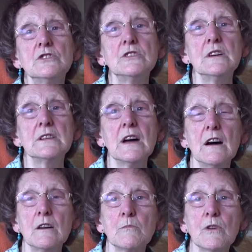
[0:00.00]
she had
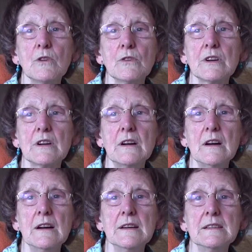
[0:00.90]
heart block
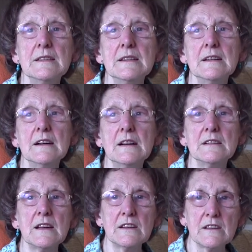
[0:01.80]
and uh,
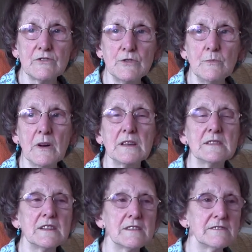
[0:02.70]
had had a few
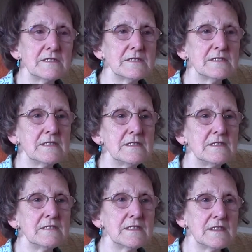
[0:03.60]
bad turns,
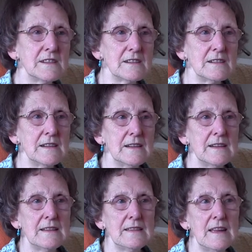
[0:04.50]
and uh,
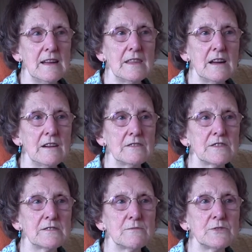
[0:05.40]
yeah,
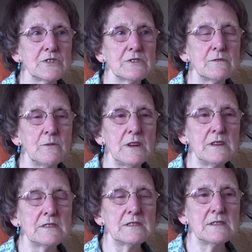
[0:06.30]
that was
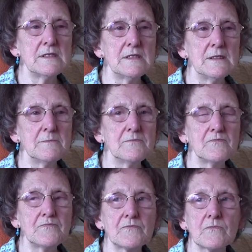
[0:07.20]
quite
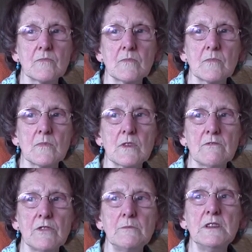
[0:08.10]
um,
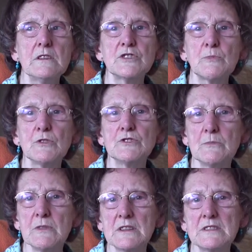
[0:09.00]
for me a
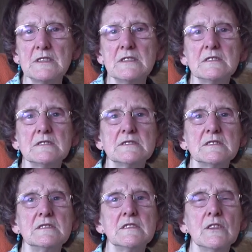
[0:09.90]
responsibility to
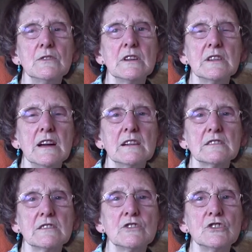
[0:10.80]
see how I
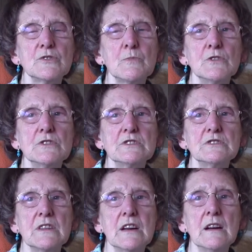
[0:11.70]
reacted and
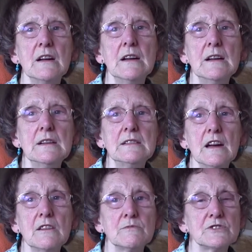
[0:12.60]
responded to that.
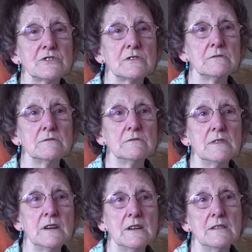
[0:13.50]
Dad was
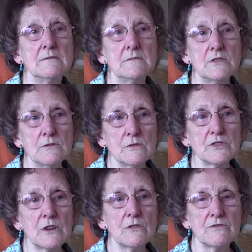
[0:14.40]
still, um, you know, it
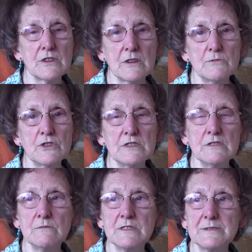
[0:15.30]
was a lot for him to
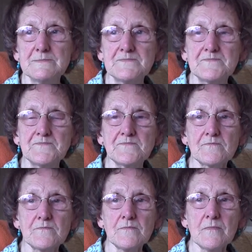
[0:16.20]
deal with.
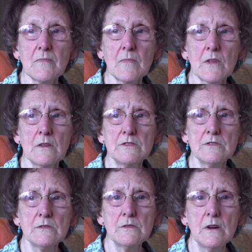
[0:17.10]
And
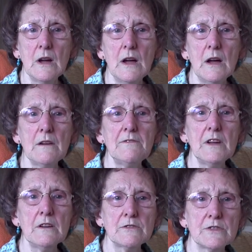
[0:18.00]
so I
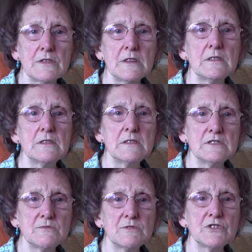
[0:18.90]
felt that
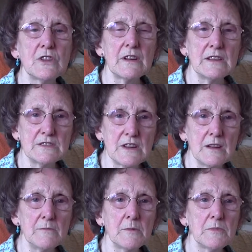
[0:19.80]
this was the right
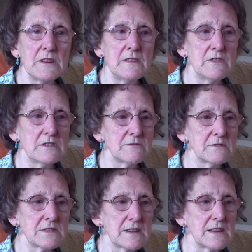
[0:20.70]
time. I believe this
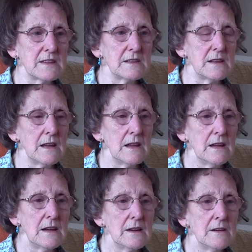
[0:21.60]
was again
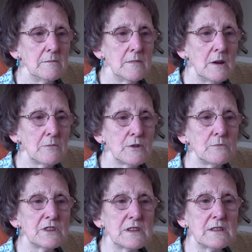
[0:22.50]
um, a
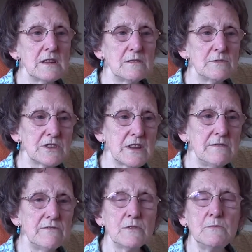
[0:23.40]
prompting that it was
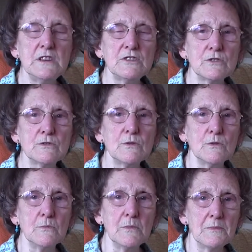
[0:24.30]
time for me to go
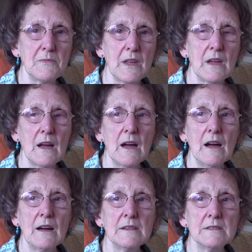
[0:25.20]
home.
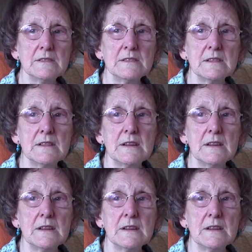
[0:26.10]
And